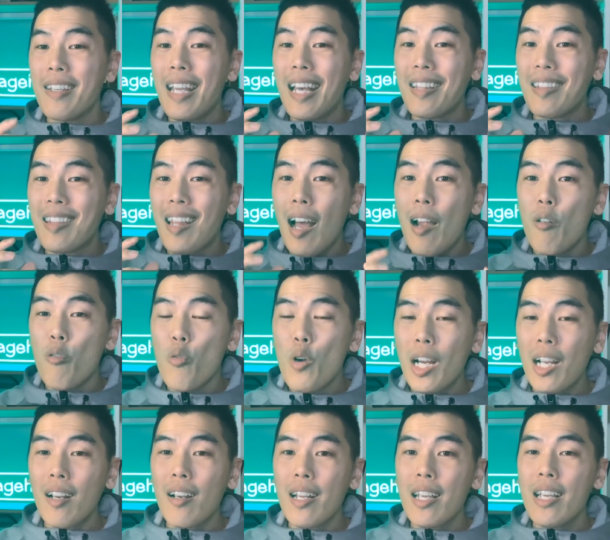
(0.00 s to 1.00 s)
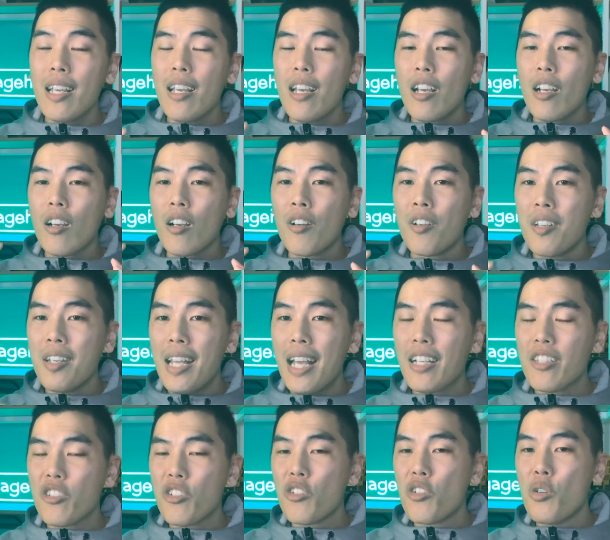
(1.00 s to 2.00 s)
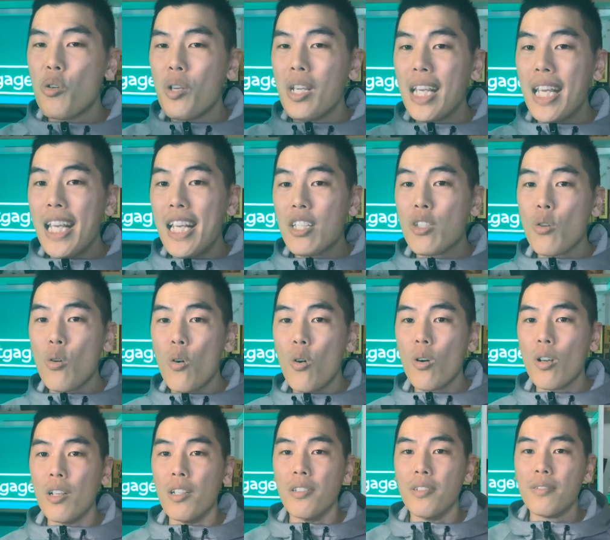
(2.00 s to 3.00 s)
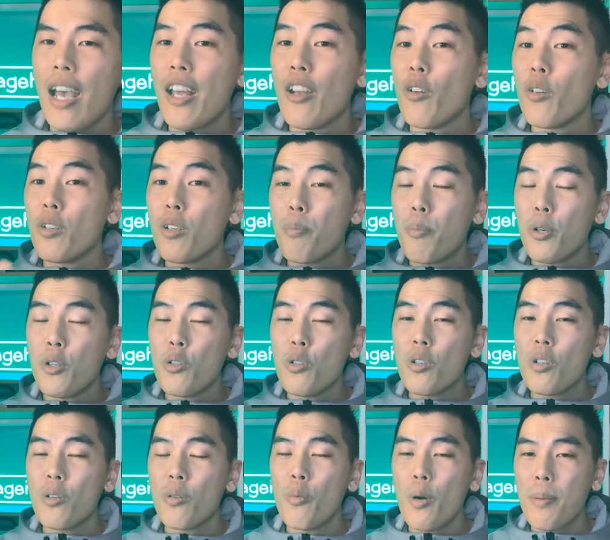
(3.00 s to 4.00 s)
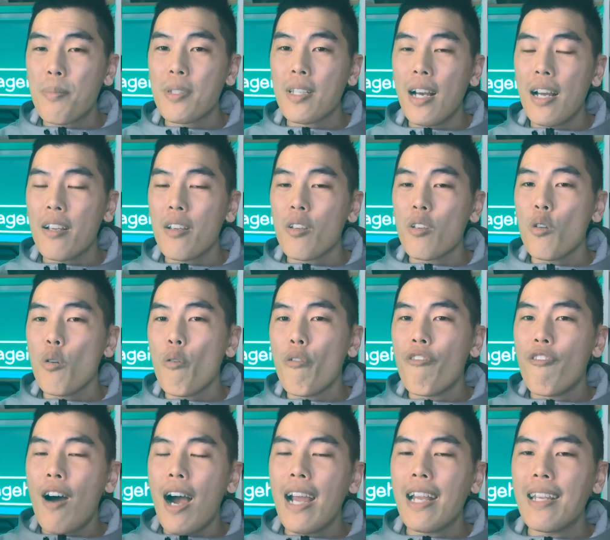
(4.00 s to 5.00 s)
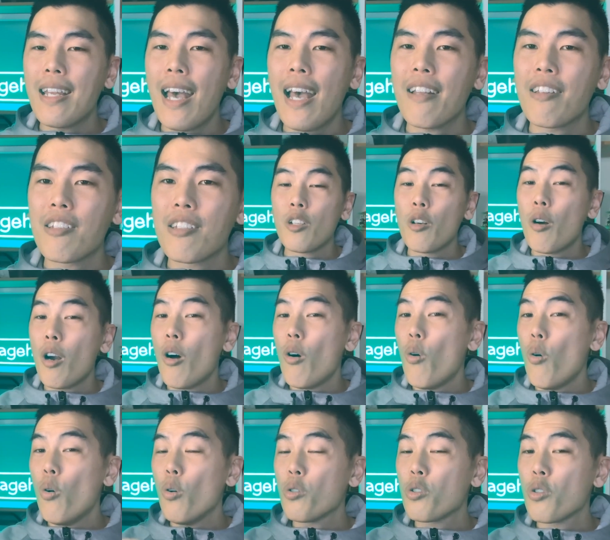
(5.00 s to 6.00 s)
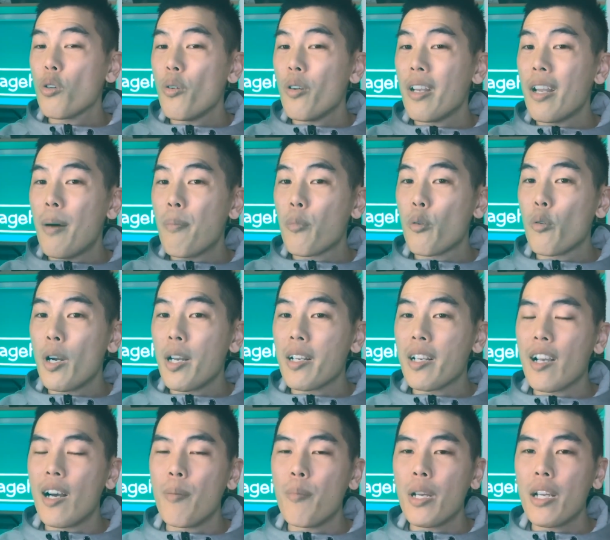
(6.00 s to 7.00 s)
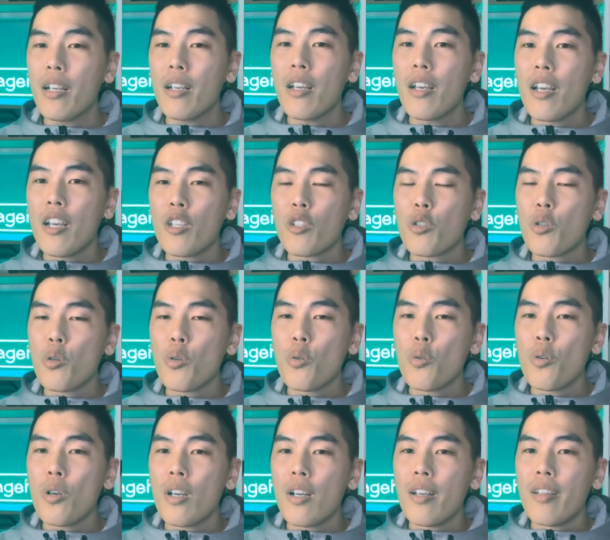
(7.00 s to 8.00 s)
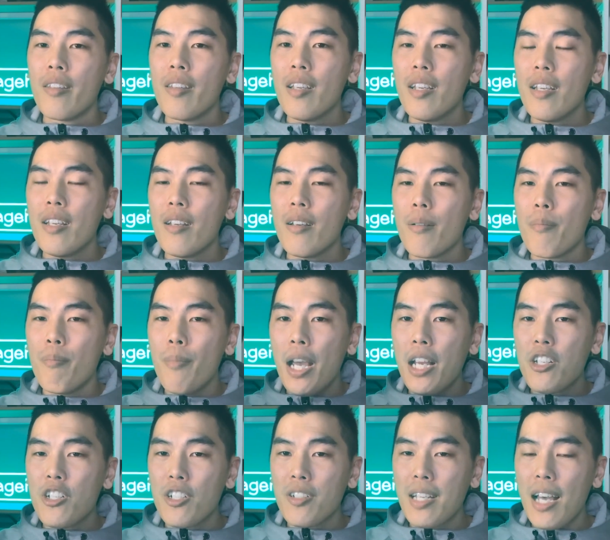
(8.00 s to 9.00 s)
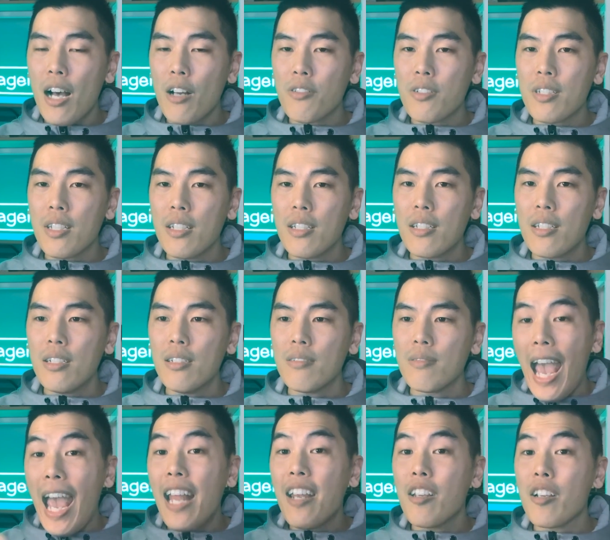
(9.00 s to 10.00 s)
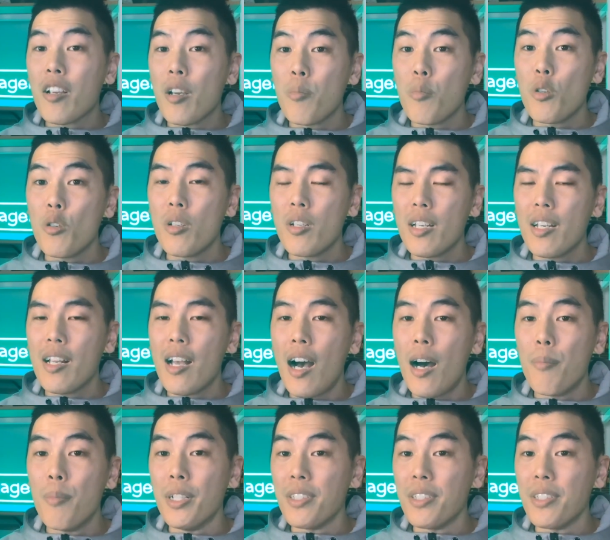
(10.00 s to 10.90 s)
that directly connects to East Auckland, and on the Panuku website you'll find that there are also an upgrade coming to the major town centre and the community hub